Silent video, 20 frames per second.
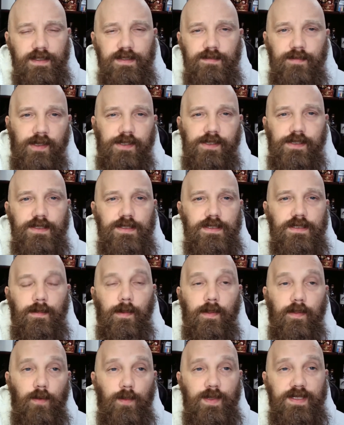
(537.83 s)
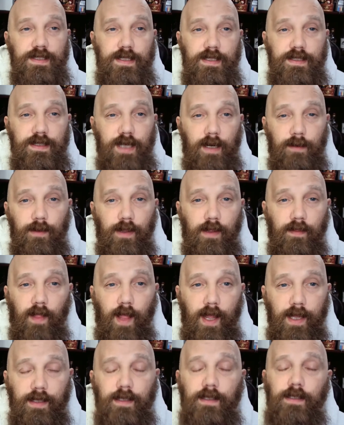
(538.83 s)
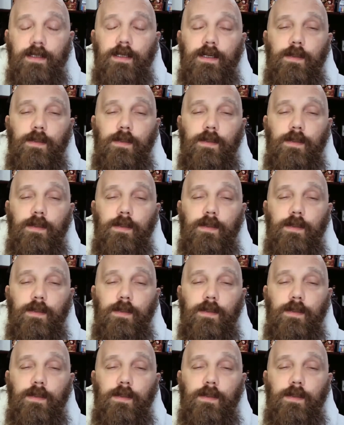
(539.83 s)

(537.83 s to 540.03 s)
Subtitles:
as much as some other whiskeys that I really like,